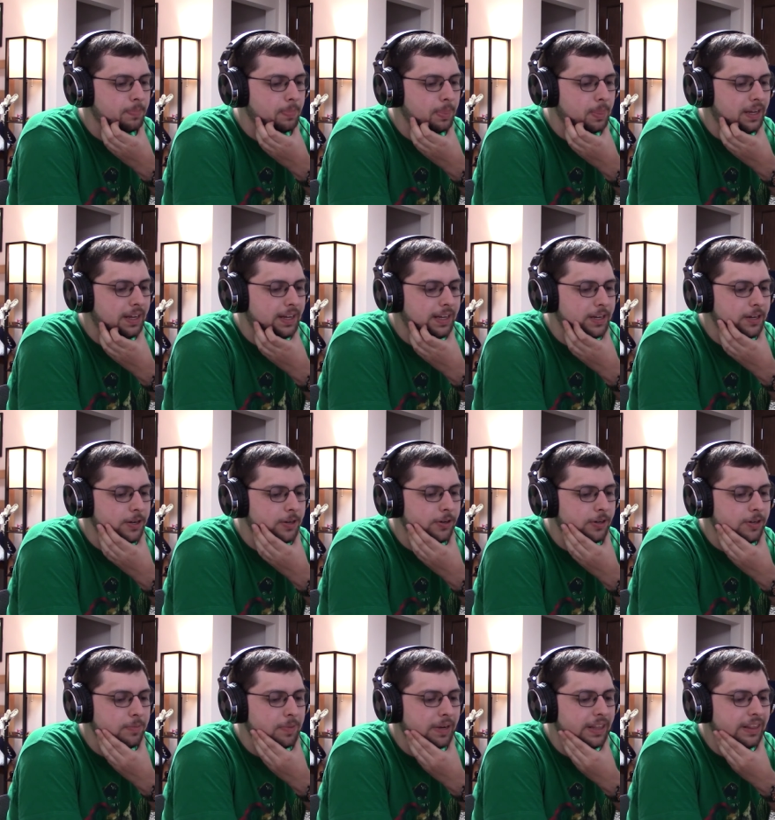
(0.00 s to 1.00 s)

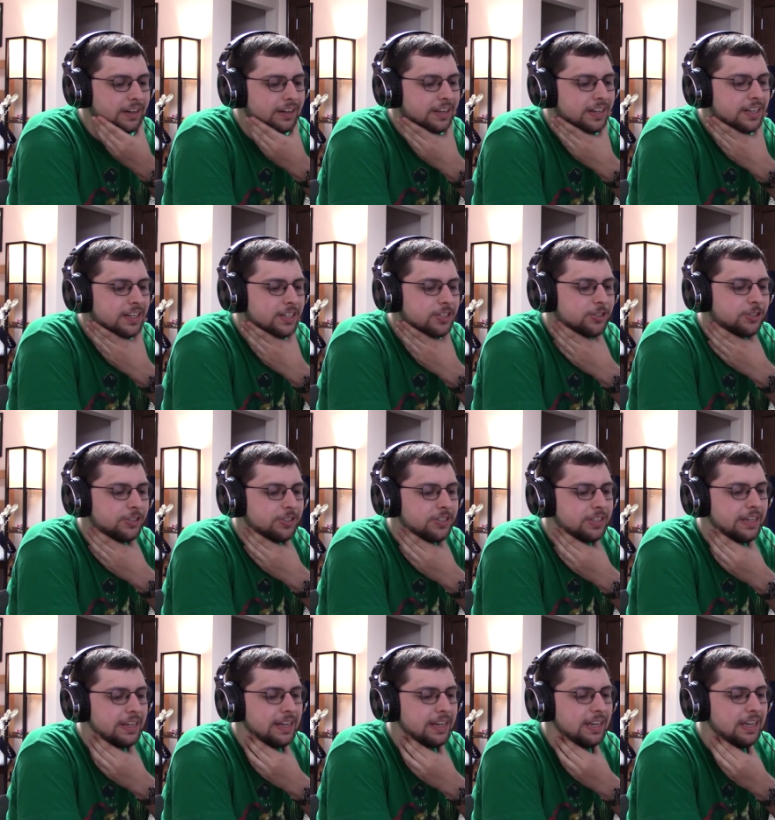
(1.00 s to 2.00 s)
noted by their
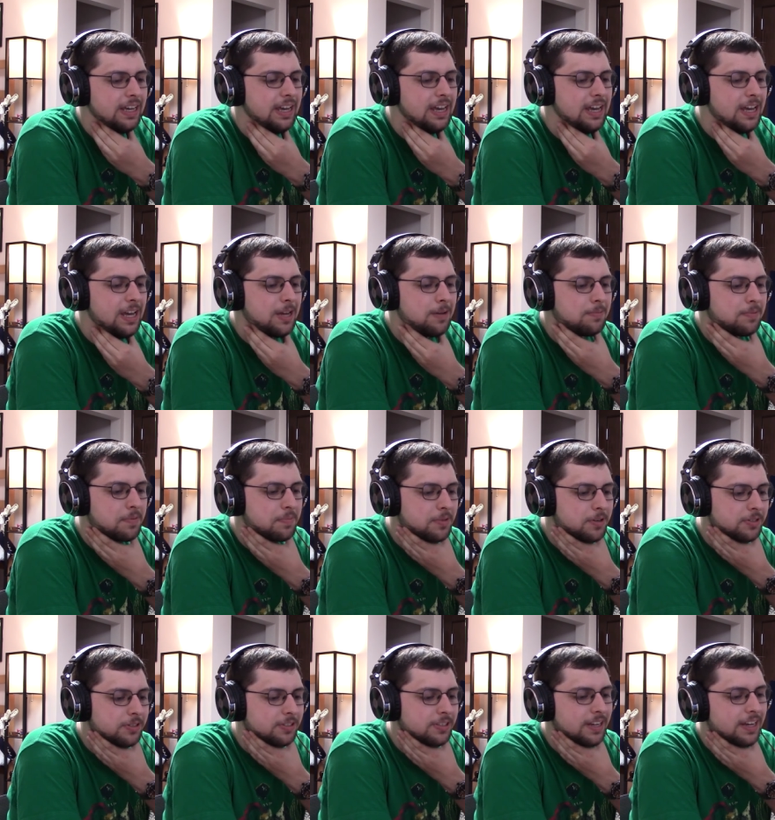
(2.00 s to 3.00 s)
initials, a K
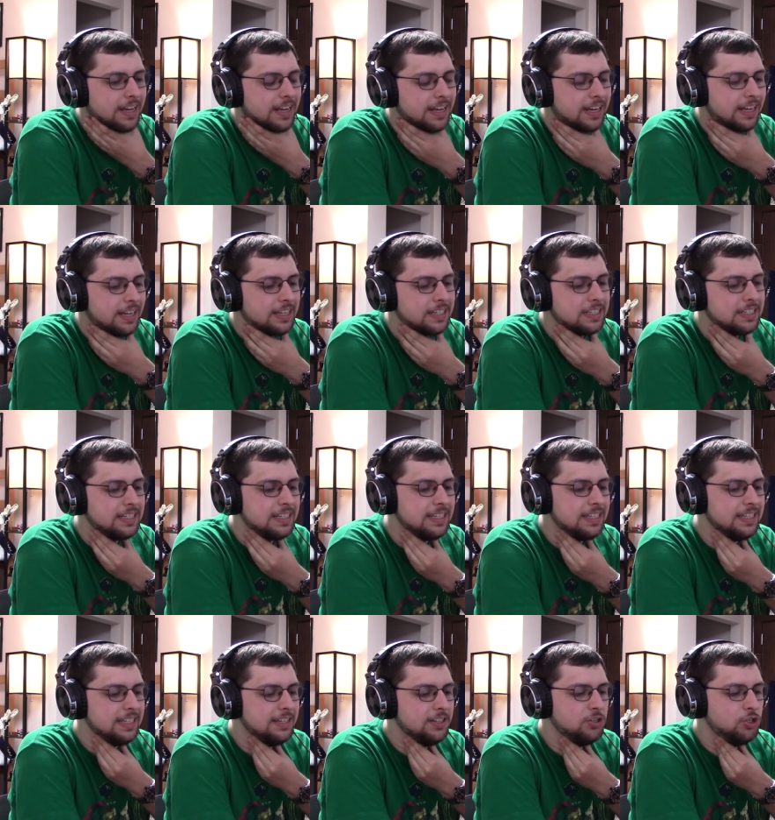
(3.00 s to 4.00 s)
Momose and a
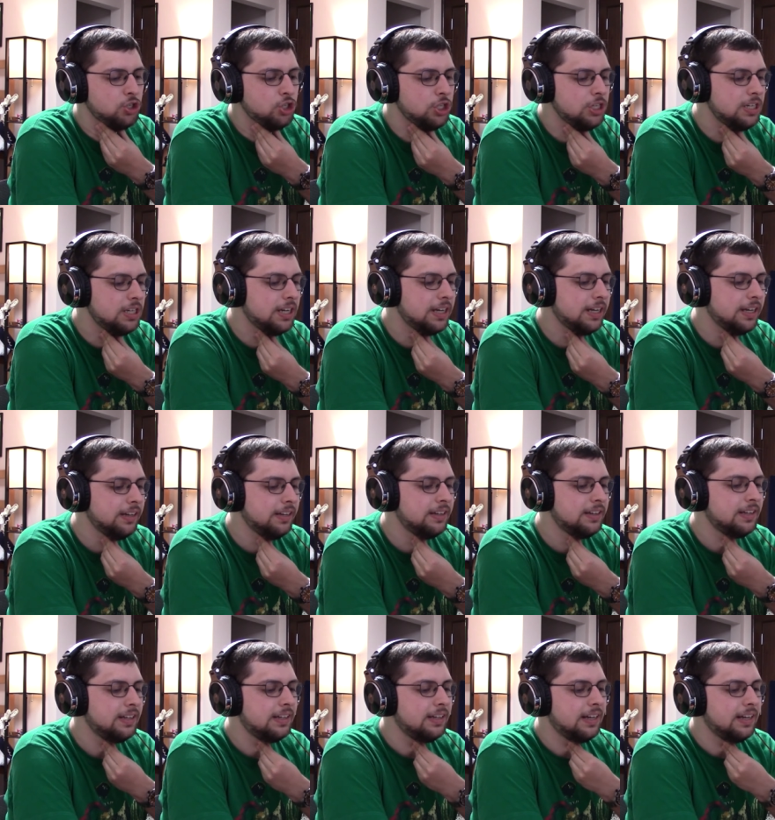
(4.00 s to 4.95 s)
T Ishida.